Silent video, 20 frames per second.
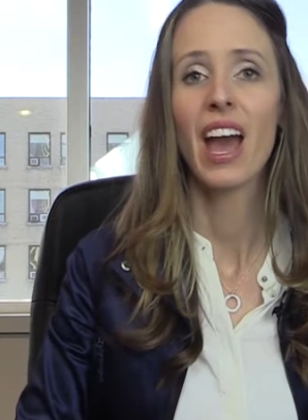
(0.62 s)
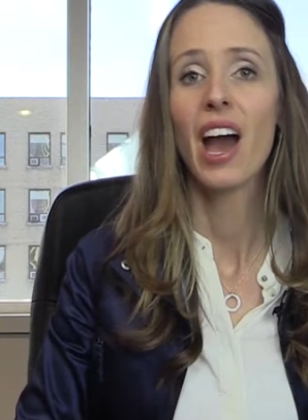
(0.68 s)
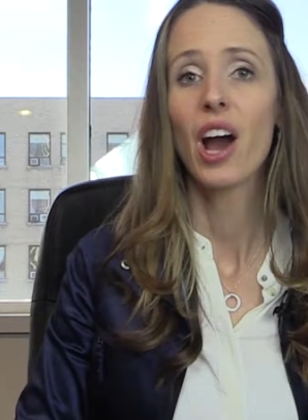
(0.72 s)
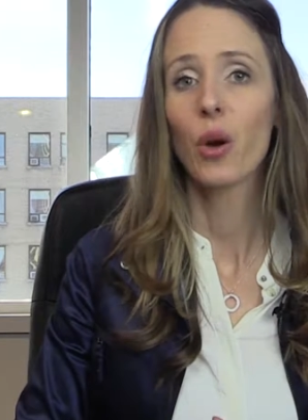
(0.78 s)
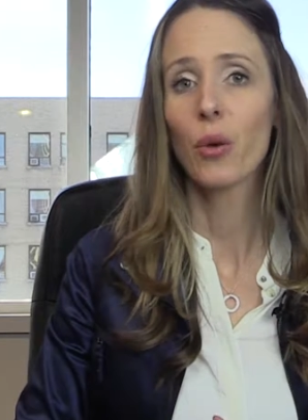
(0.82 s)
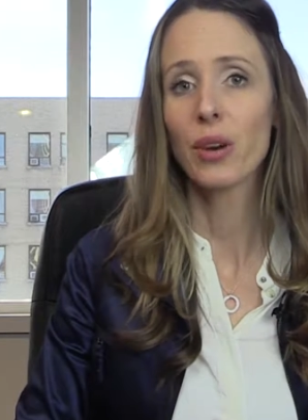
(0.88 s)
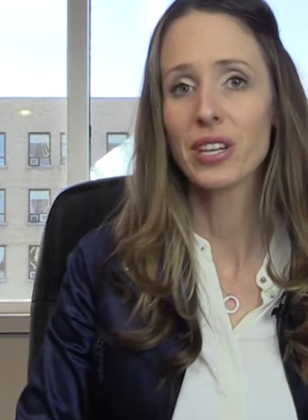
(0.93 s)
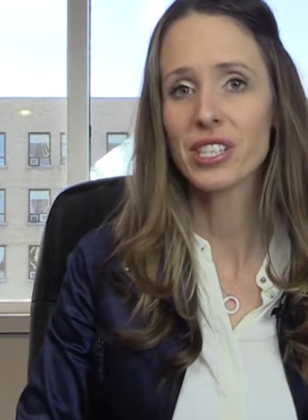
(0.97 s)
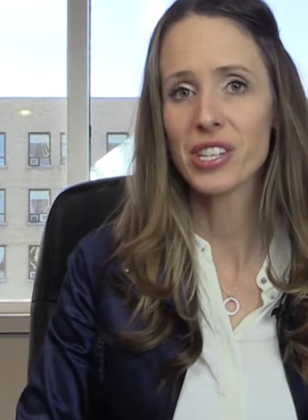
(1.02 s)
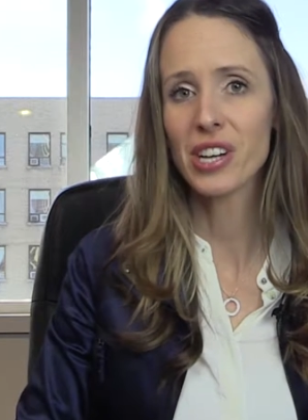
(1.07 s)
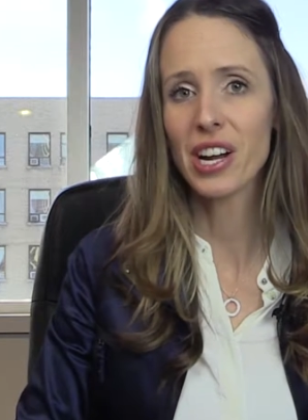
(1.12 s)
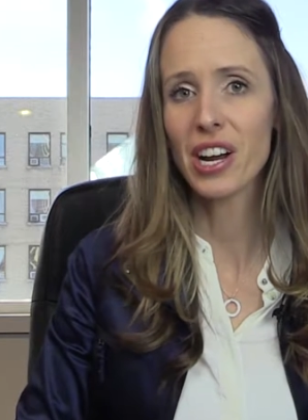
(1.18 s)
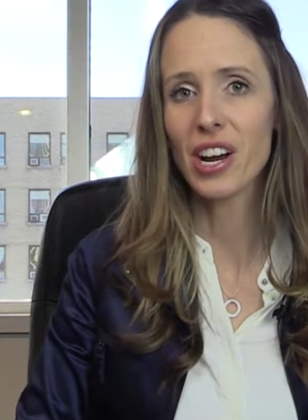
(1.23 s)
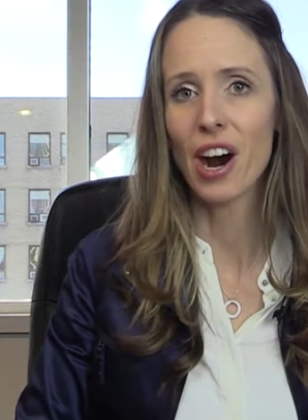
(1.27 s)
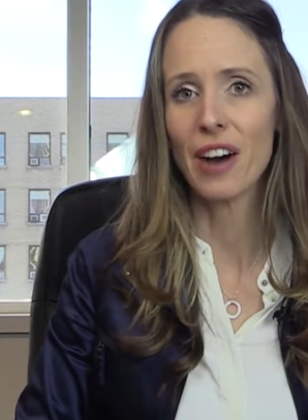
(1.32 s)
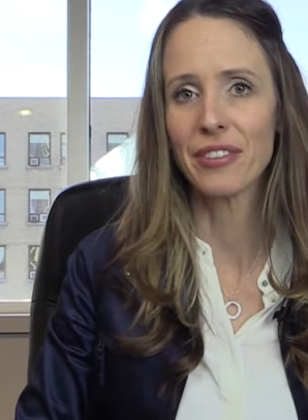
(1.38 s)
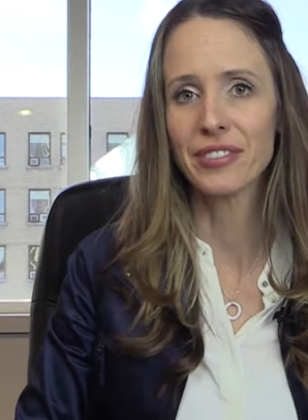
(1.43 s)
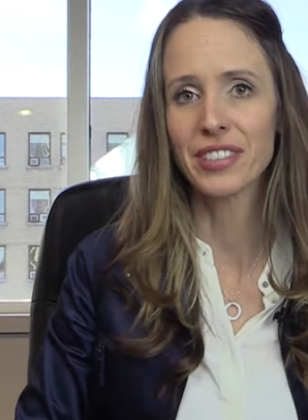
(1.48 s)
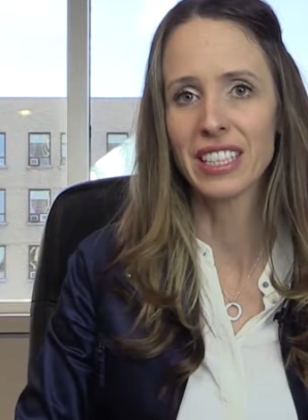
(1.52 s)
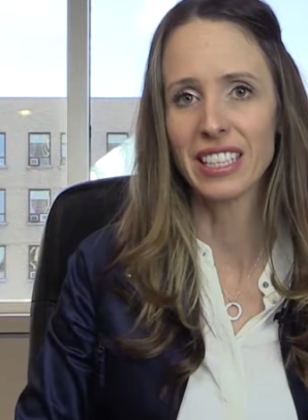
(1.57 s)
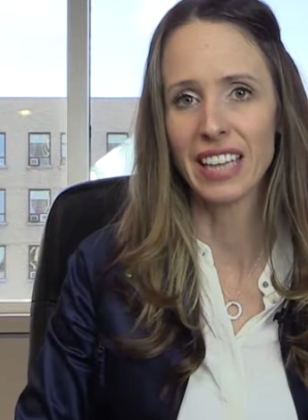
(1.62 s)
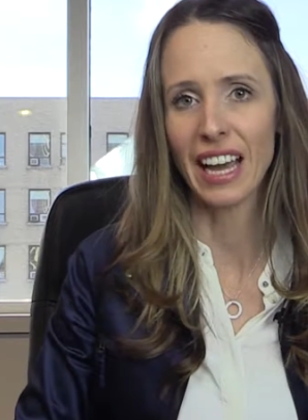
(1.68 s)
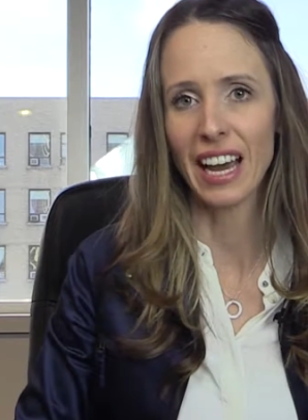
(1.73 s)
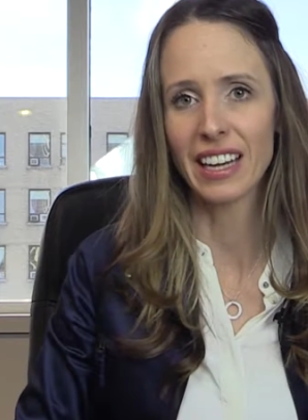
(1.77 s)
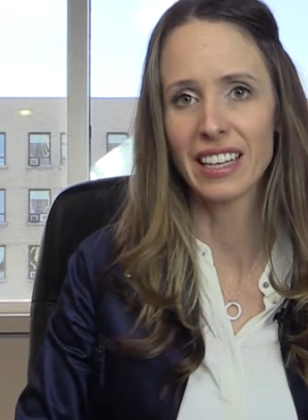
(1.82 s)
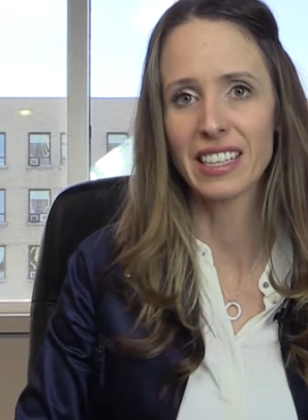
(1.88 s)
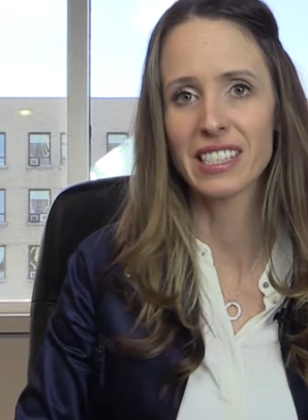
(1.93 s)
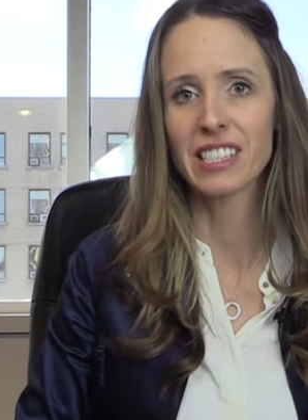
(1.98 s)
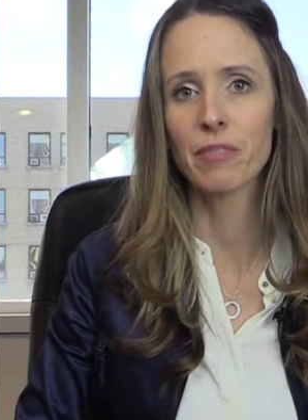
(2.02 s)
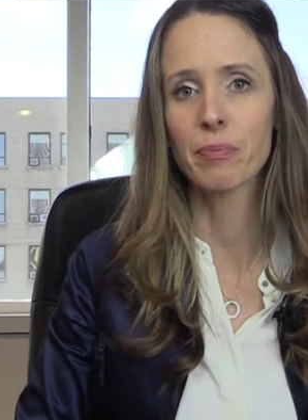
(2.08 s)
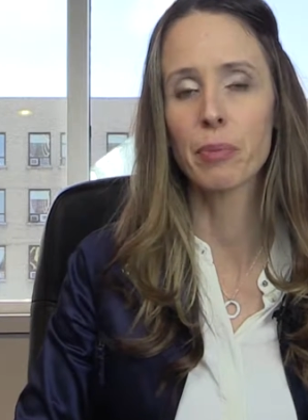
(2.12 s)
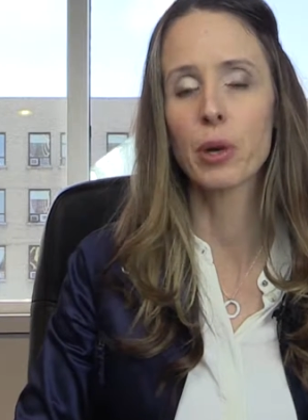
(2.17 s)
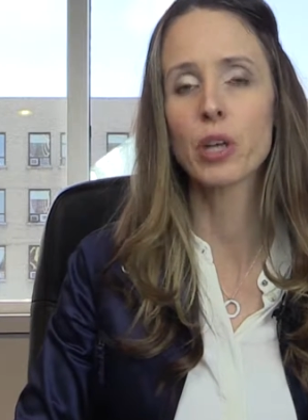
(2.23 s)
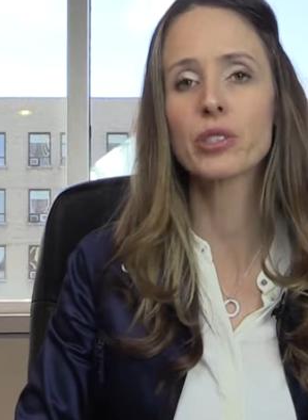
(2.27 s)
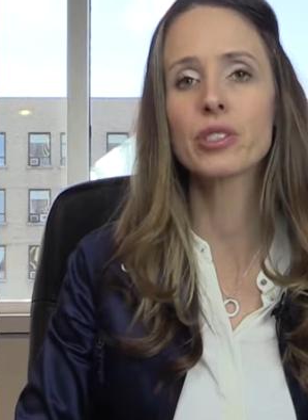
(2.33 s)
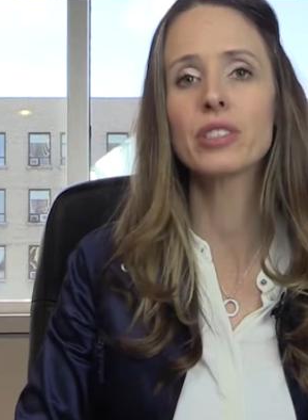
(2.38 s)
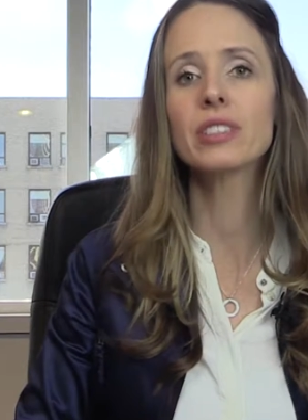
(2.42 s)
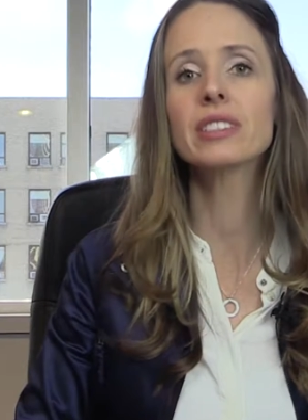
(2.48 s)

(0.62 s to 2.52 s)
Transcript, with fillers: question I often get is if personal